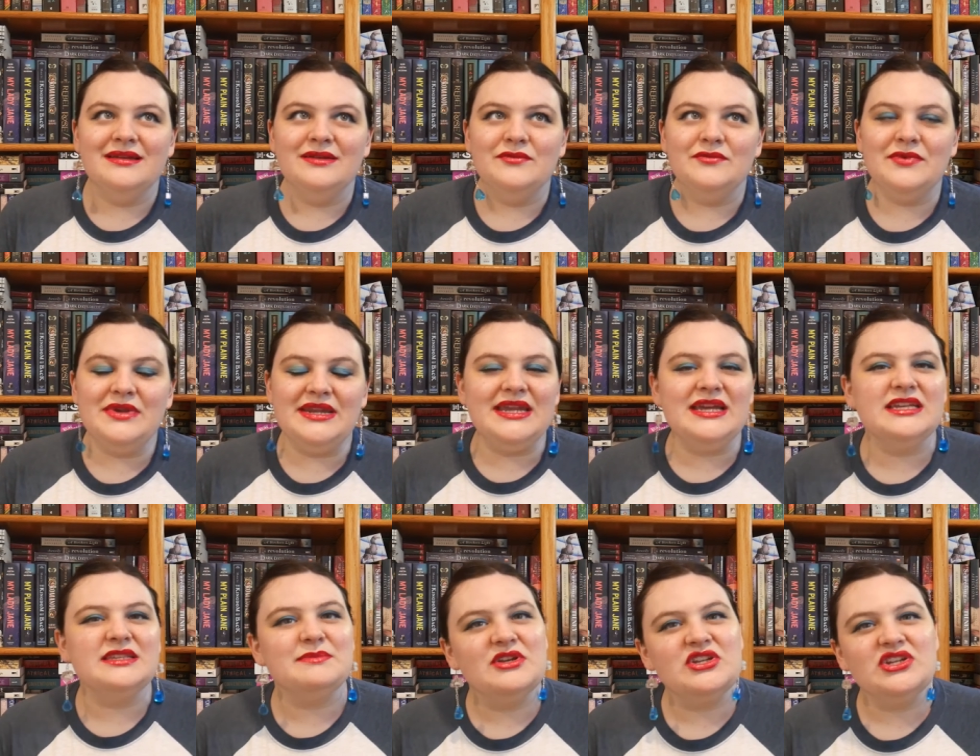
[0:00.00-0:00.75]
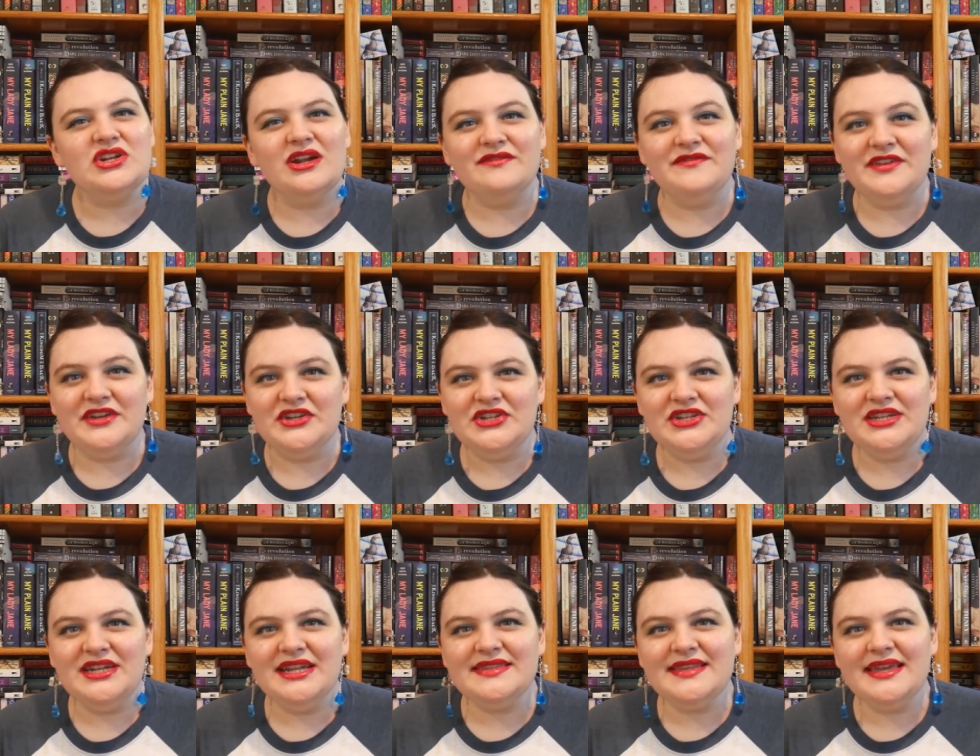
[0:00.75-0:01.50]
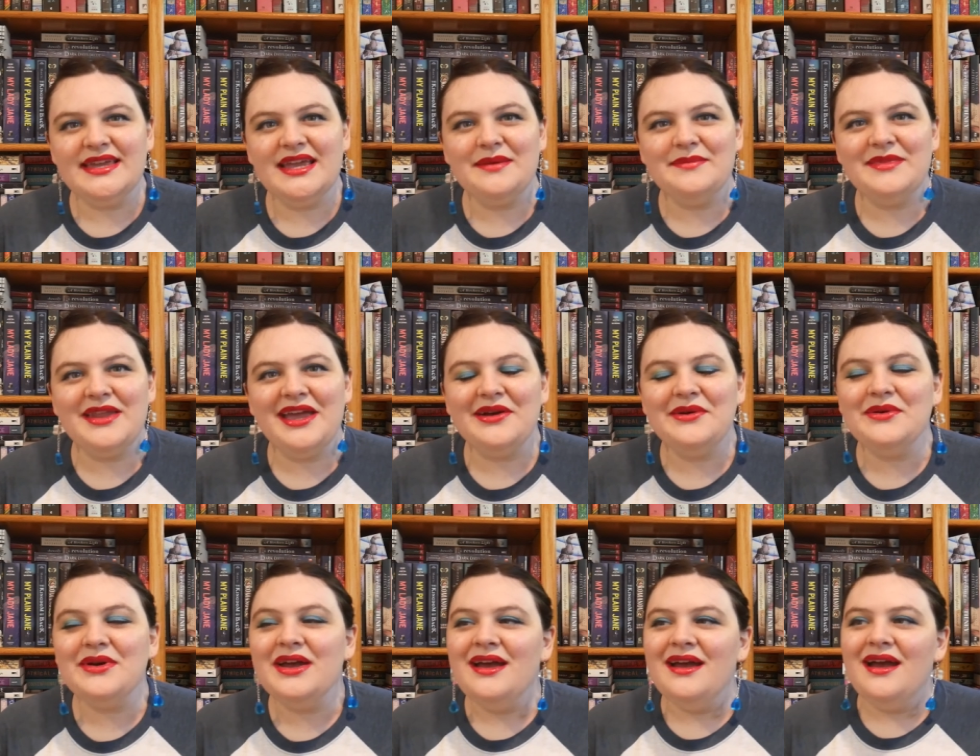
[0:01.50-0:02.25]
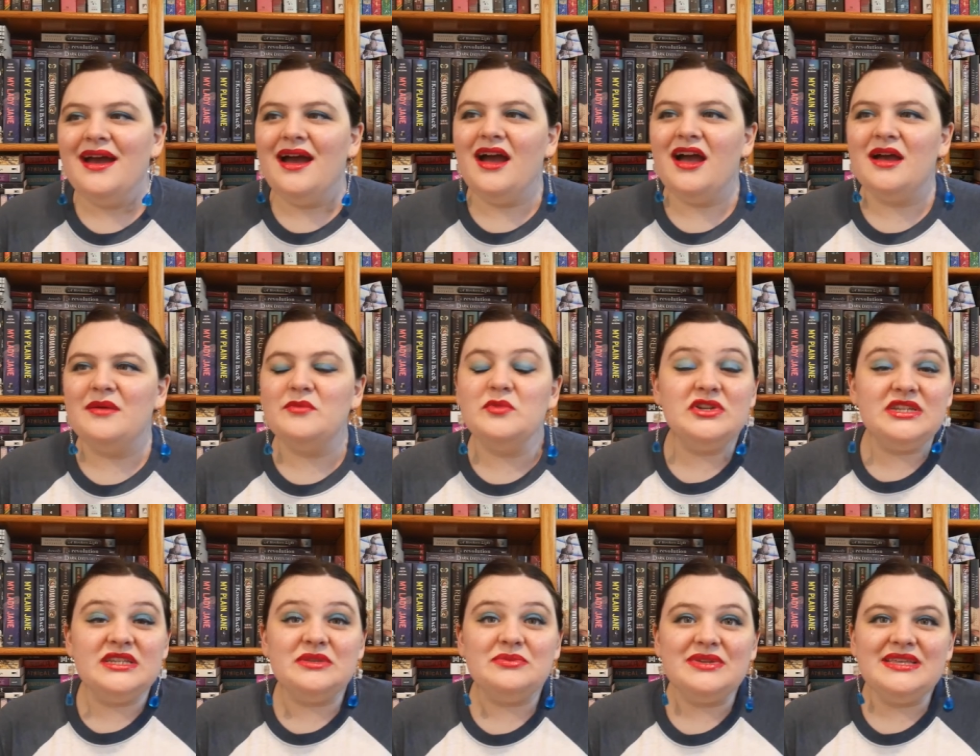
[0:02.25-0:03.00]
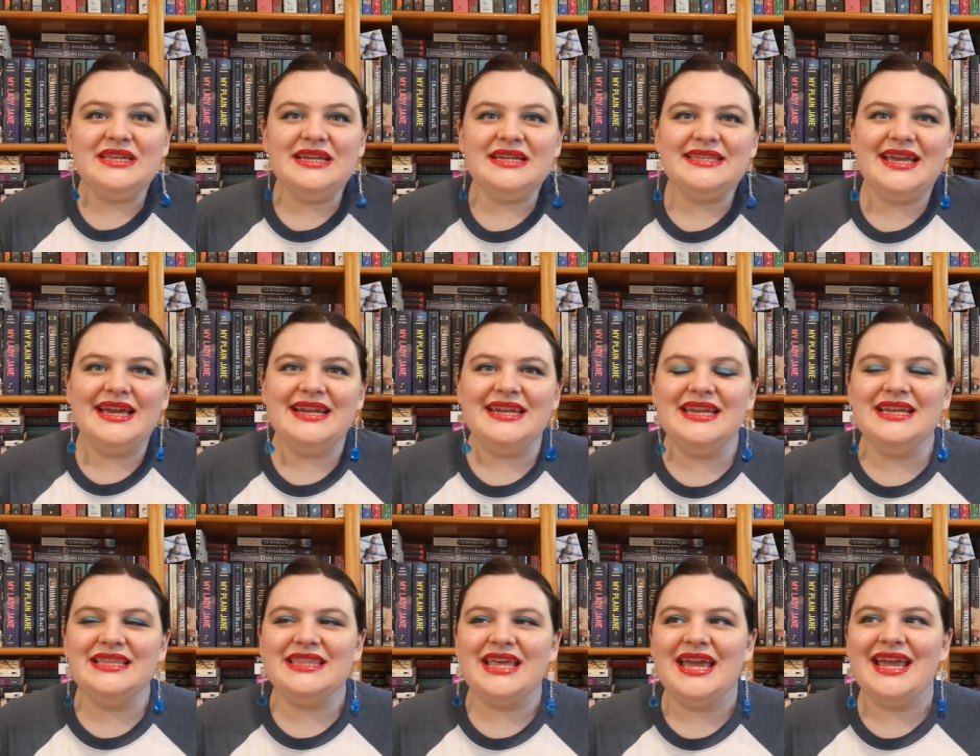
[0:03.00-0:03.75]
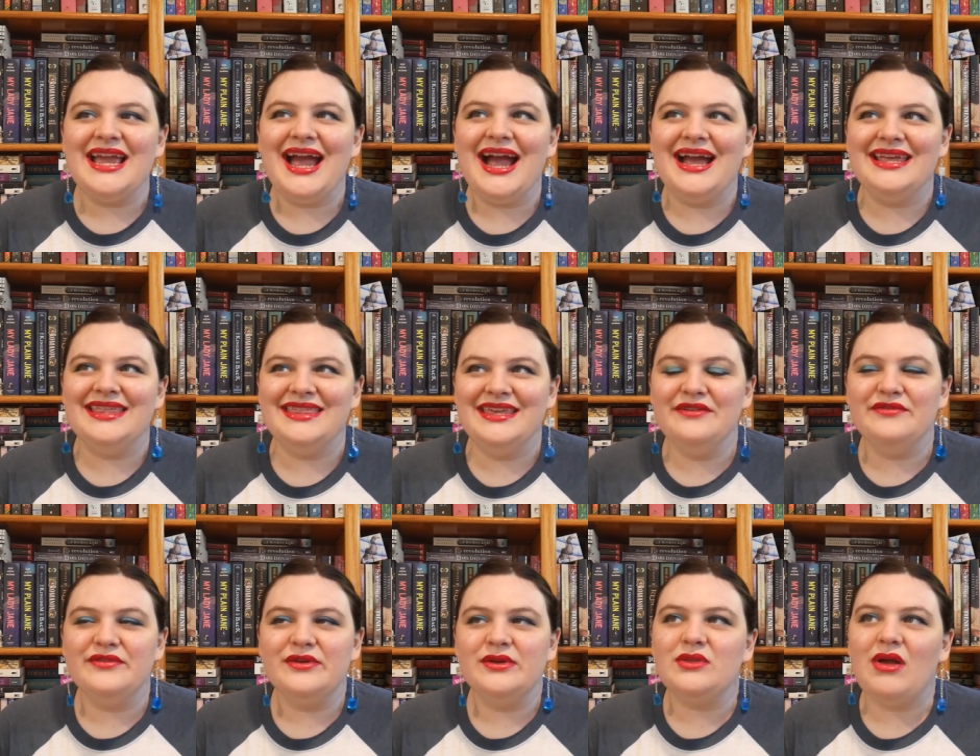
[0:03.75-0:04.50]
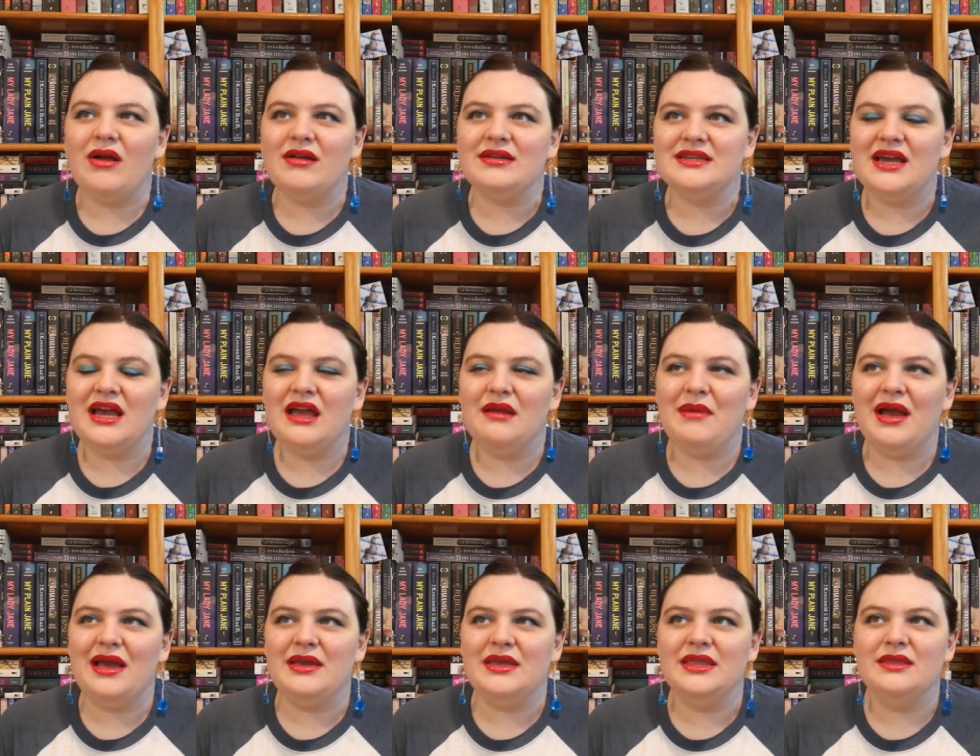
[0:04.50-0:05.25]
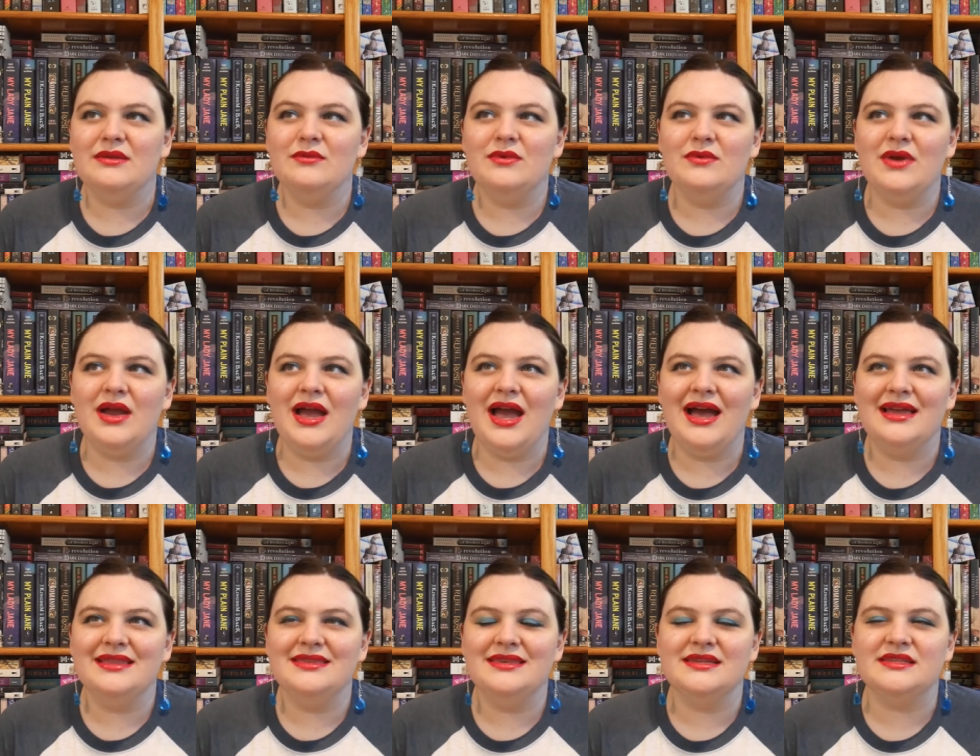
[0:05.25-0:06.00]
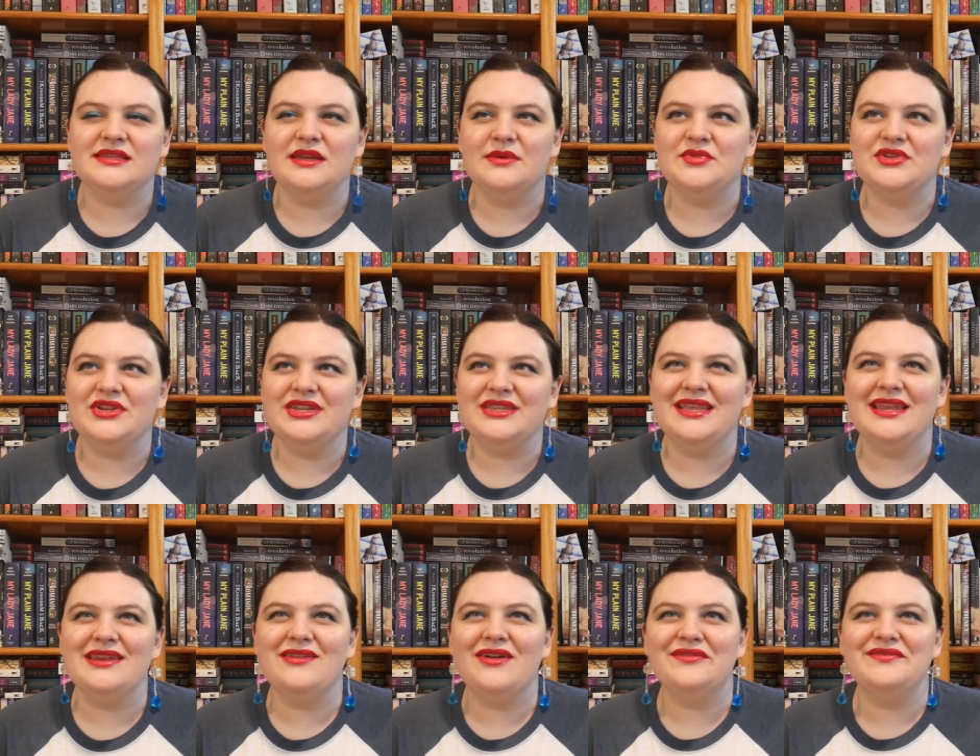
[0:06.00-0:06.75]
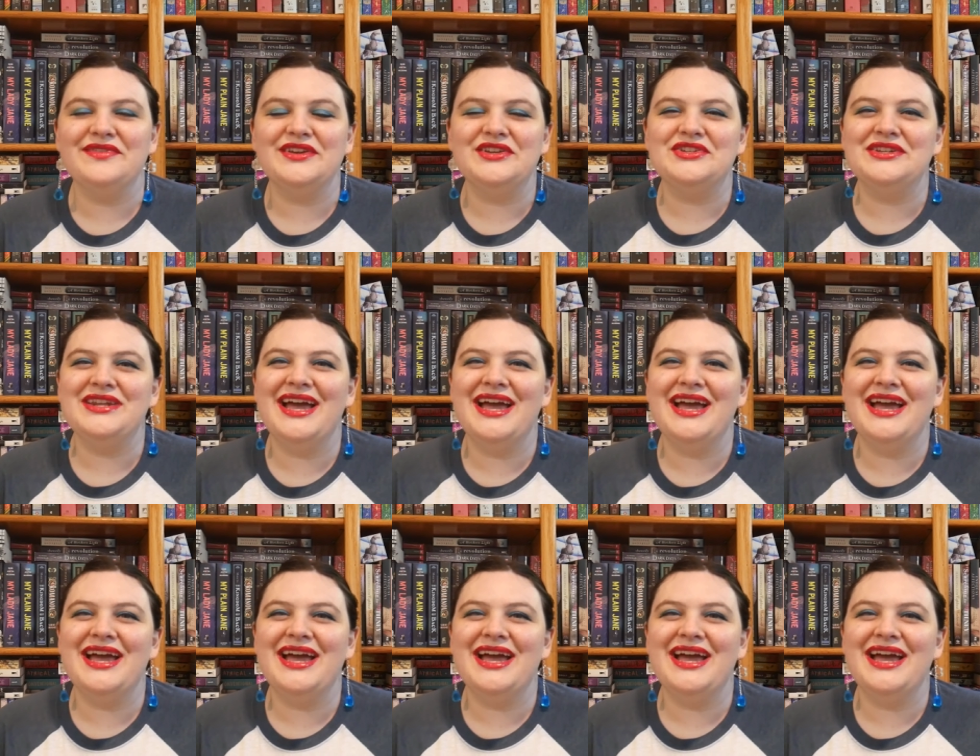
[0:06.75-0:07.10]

reading as much nonfiction as I am now, um, which is really exciting. Like, I think for a long time I had the assumption that nonfiction